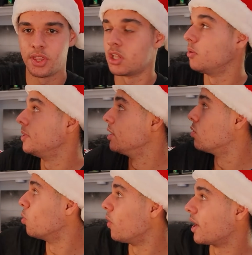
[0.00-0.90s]
I think it'll be
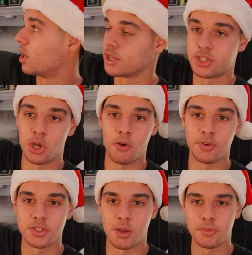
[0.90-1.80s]
cool like on a
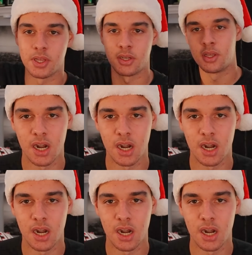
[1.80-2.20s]
shelf or something.